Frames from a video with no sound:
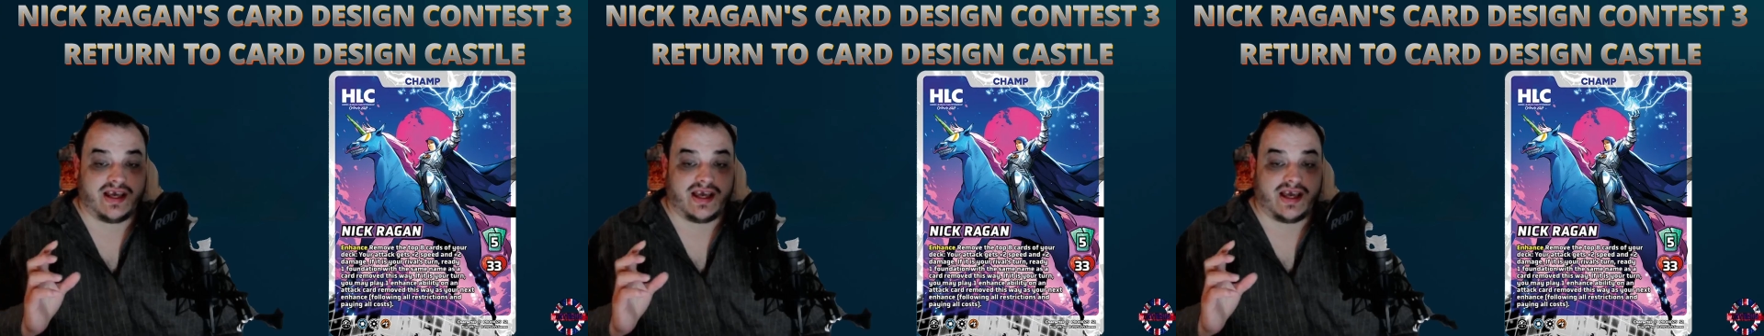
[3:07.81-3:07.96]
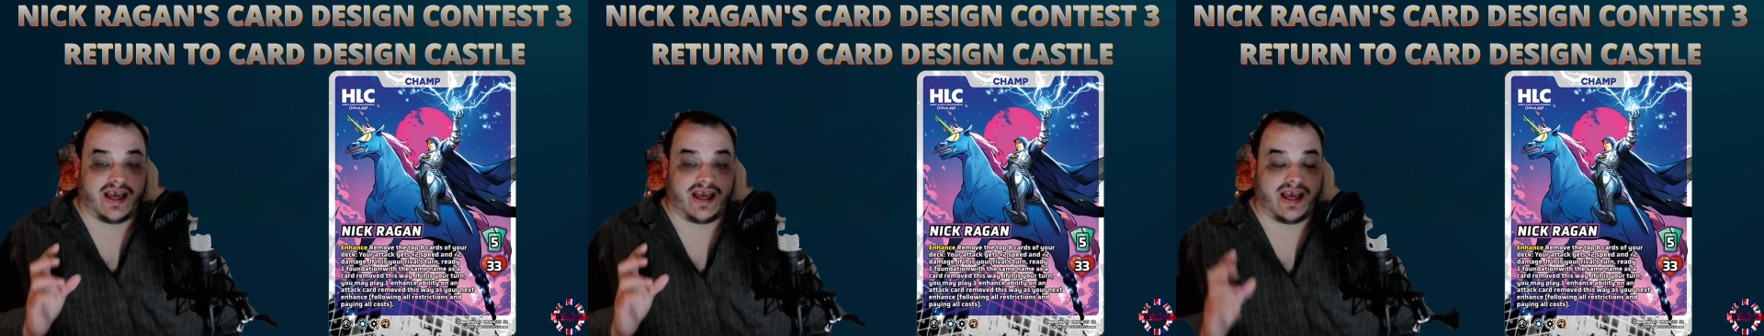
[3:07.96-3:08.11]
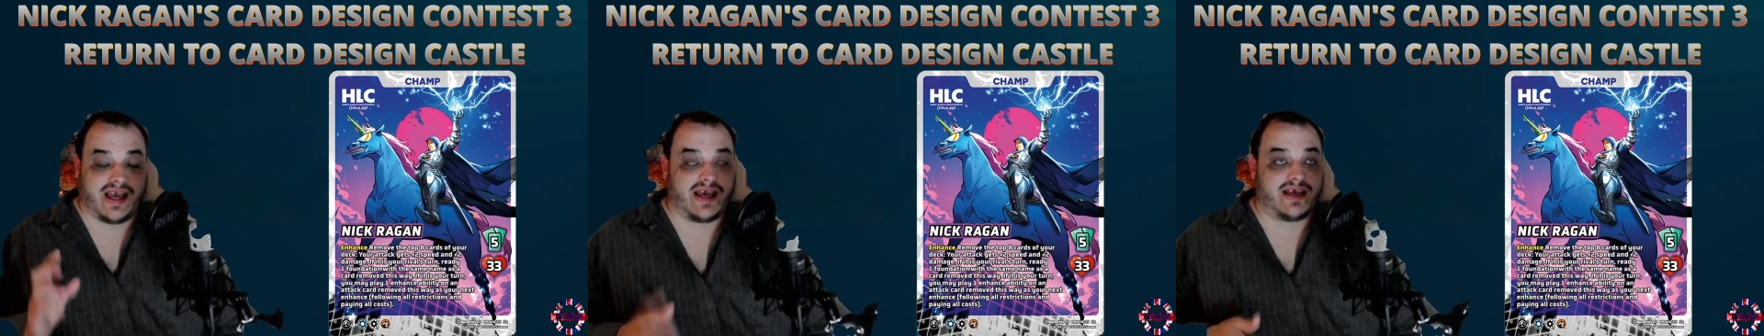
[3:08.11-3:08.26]

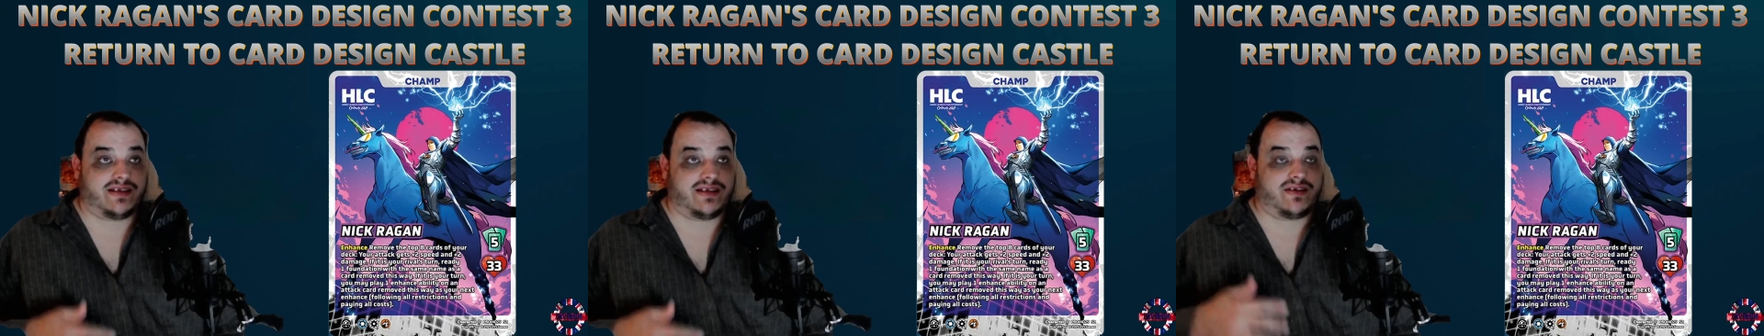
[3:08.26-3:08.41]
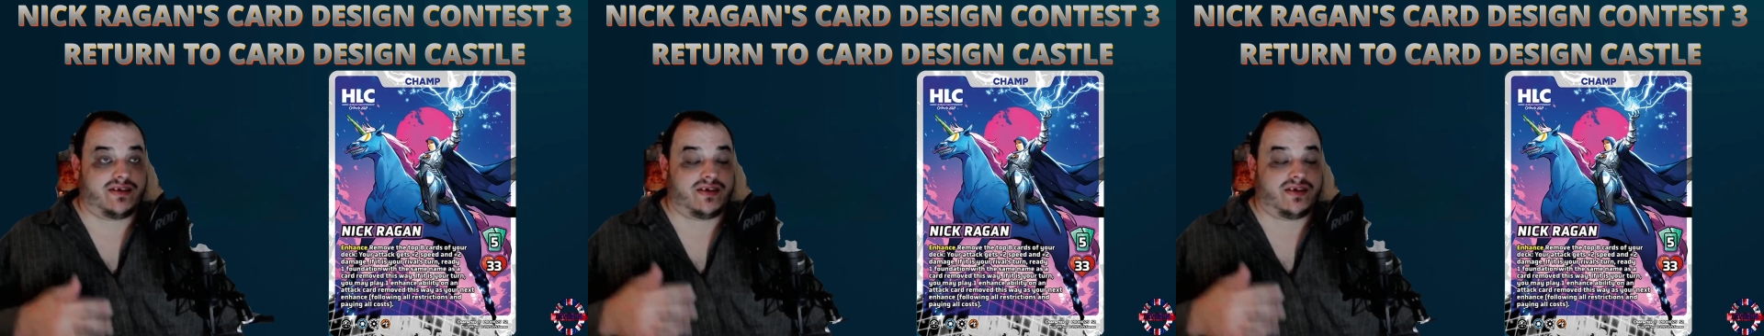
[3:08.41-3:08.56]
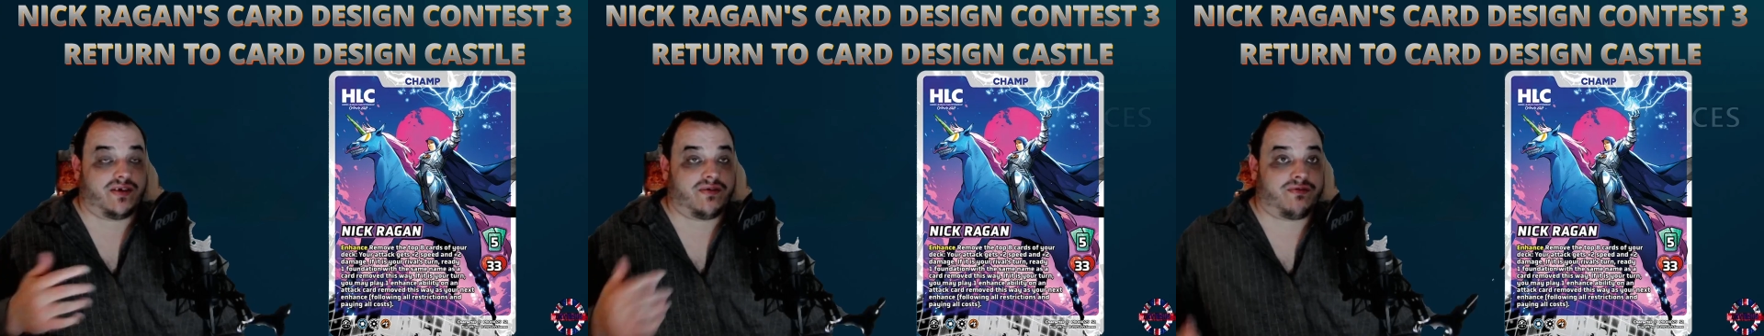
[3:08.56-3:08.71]
and
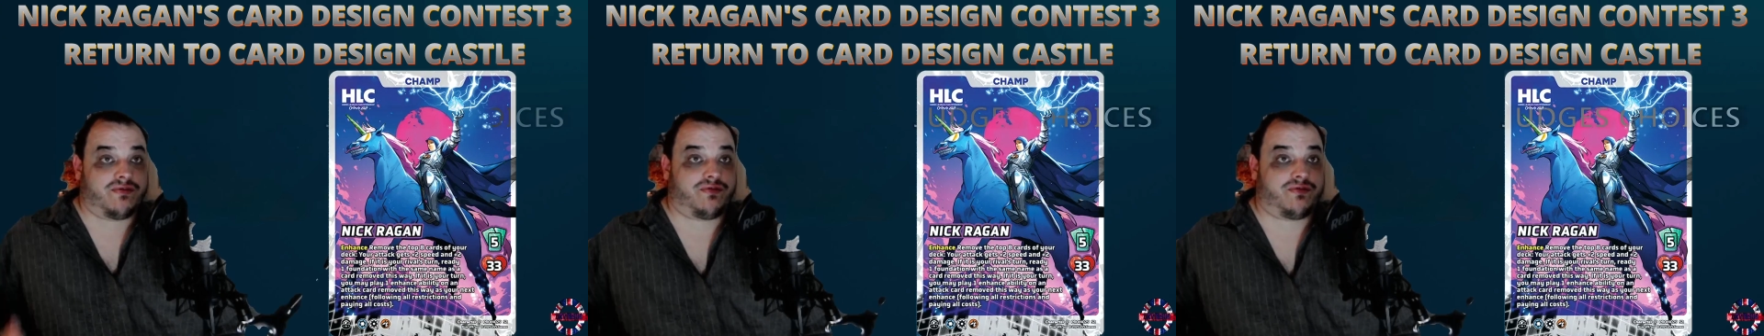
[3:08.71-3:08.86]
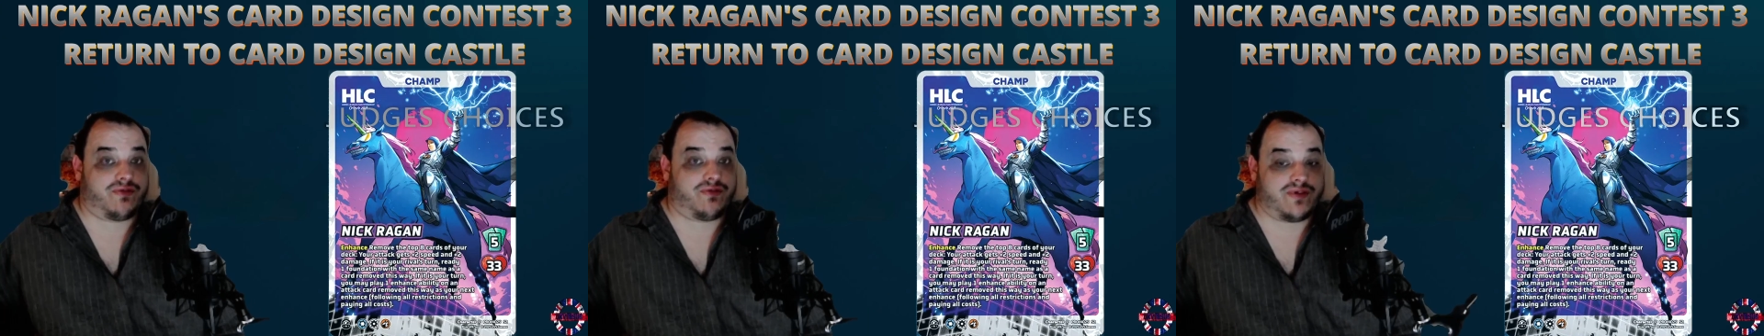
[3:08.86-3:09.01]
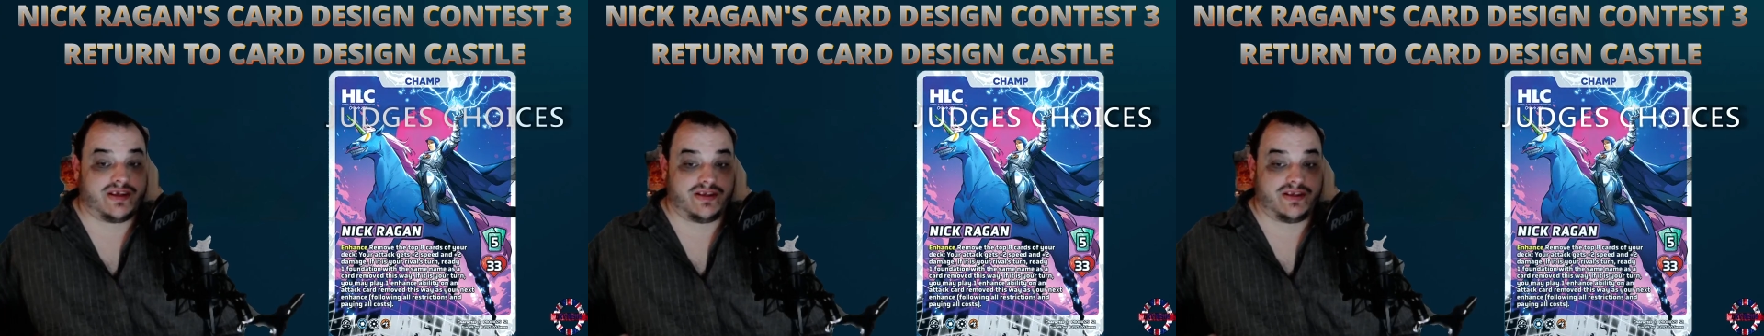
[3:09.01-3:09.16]

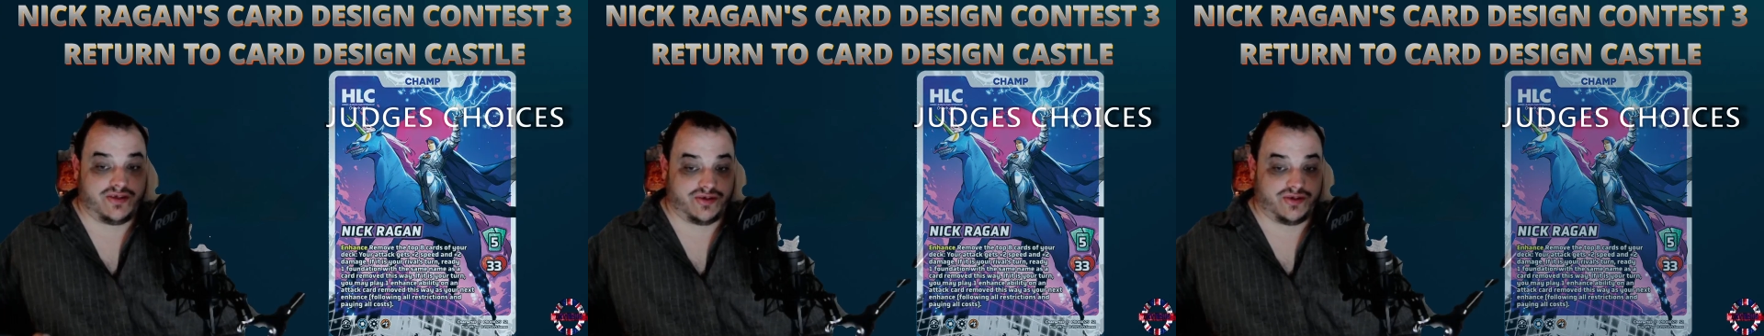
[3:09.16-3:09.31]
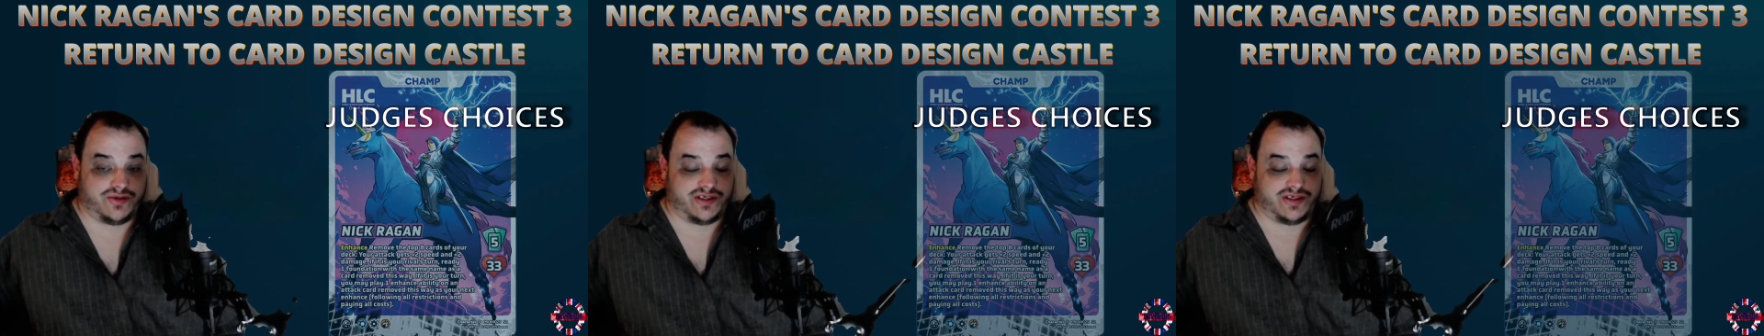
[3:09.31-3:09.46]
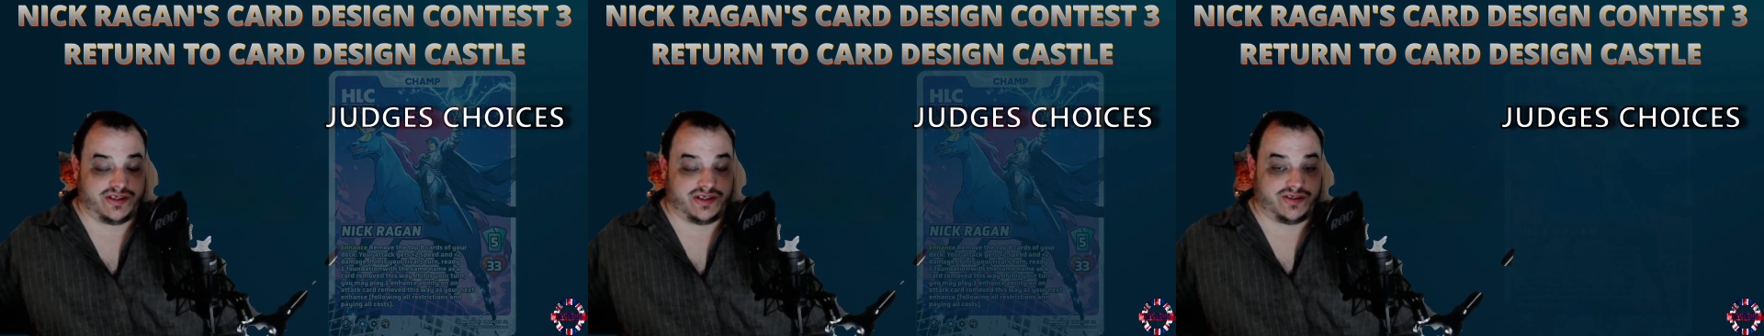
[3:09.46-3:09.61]
3
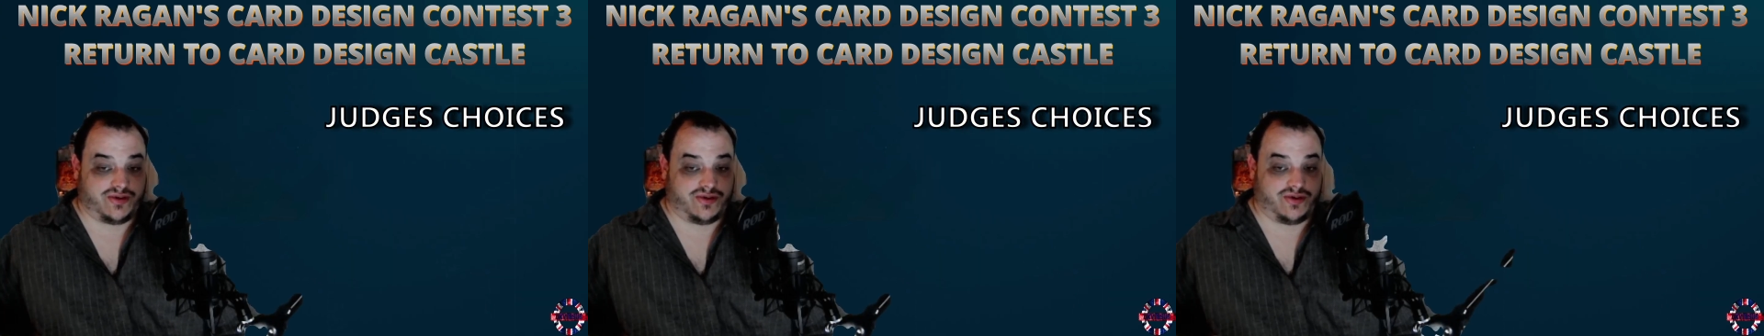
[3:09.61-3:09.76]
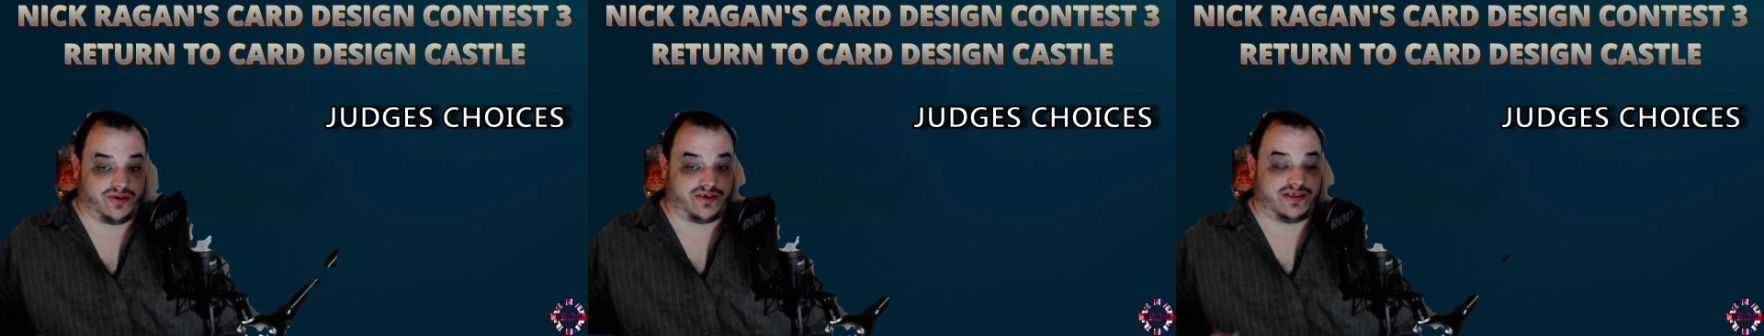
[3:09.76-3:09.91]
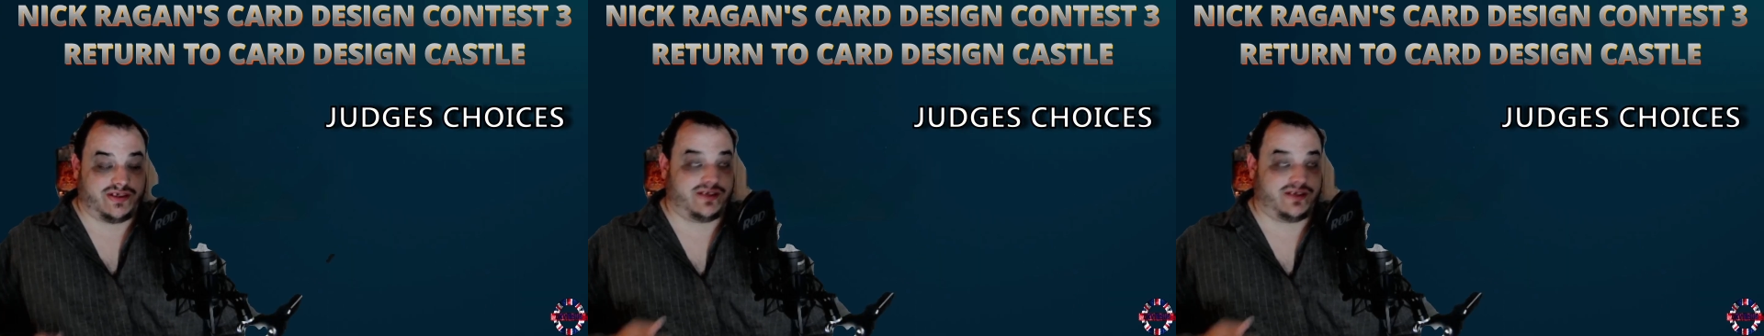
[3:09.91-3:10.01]
judges' choices.